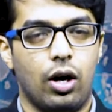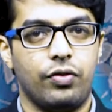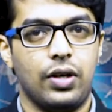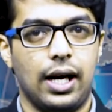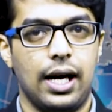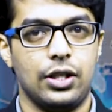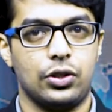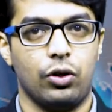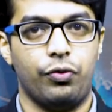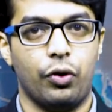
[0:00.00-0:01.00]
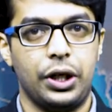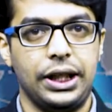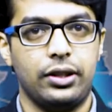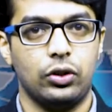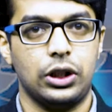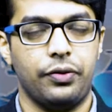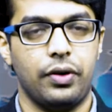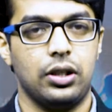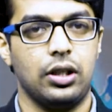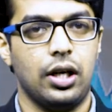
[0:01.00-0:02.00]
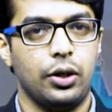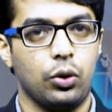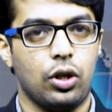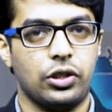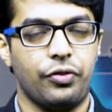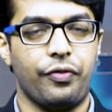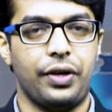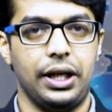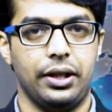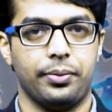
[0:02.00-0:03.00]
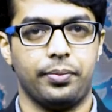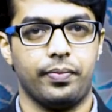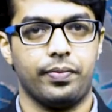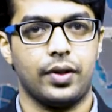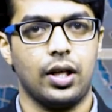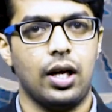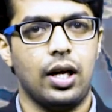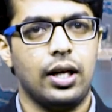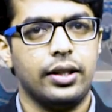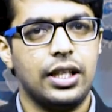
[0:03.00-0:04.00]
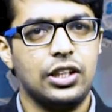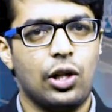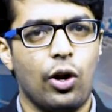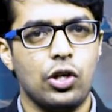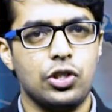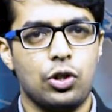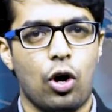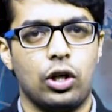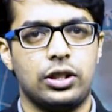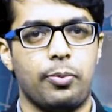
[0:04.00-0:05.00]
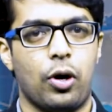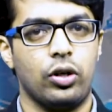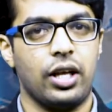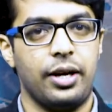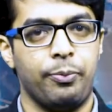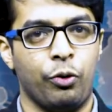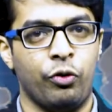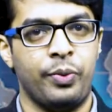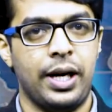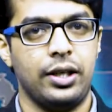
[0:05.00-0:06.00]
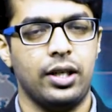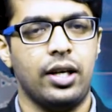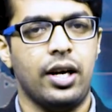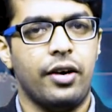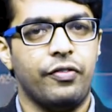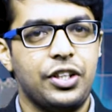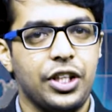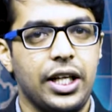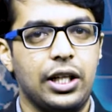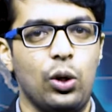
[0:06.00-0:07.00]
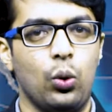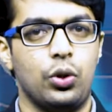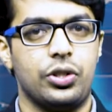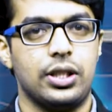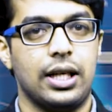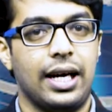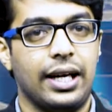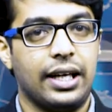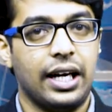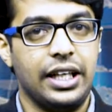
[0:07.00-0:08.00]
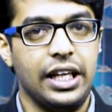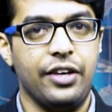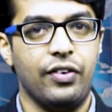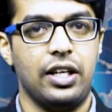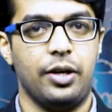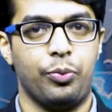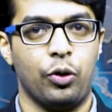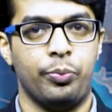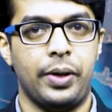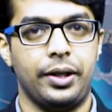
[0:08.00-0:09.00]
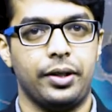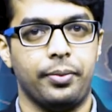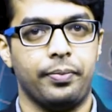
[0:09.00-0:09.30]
of the ISO 14001:2015. This clause talks about the improvement, which includes continual improvement.